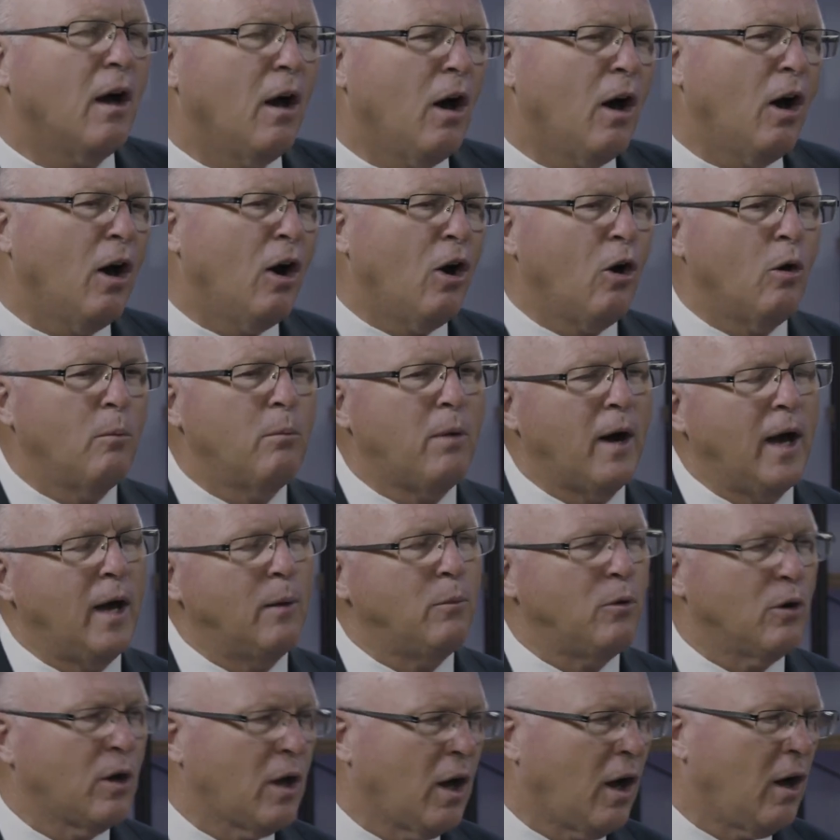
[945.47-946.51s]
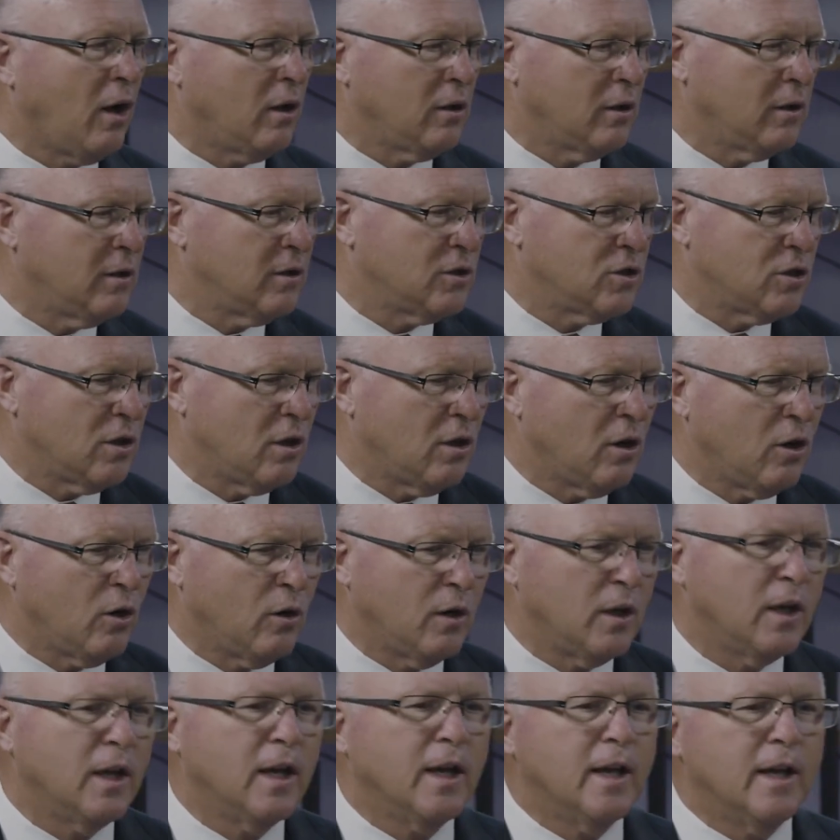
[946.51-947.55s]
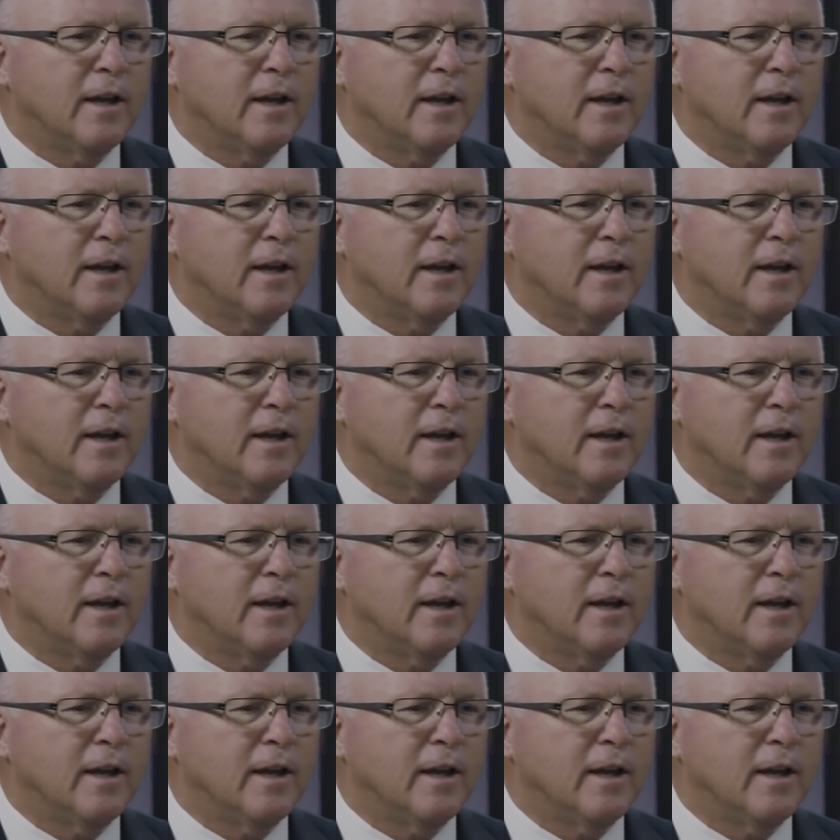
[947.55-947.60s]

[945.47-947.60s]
oh, Bible college, you know, and